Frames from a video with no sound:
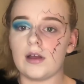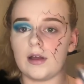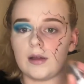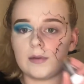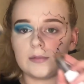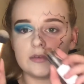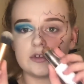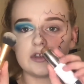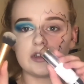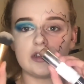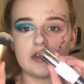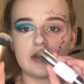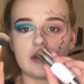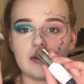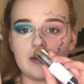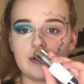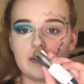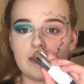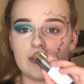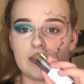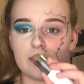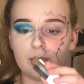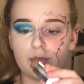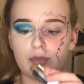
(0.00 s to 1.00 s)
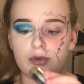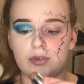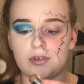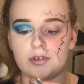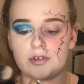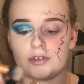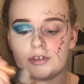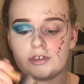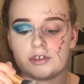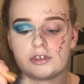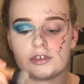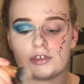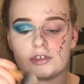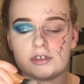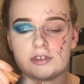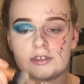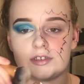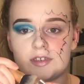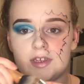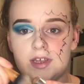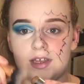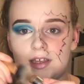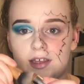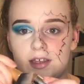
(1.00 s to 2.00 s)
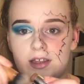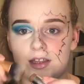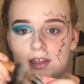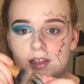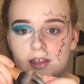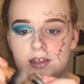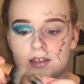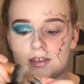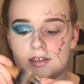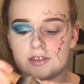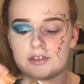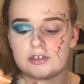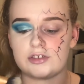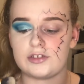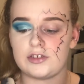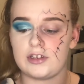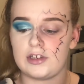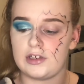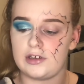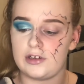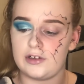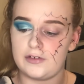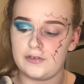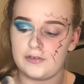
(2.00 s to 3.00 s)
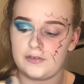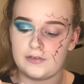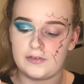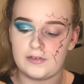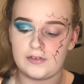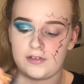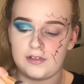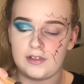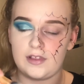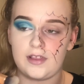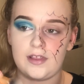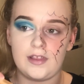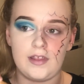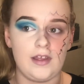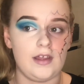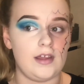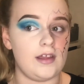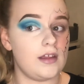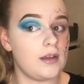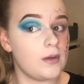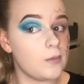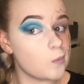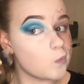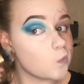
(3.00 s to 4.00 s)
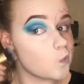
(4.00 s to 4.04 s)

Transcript: I'm just gonna go in with a brush and take it like straight off there.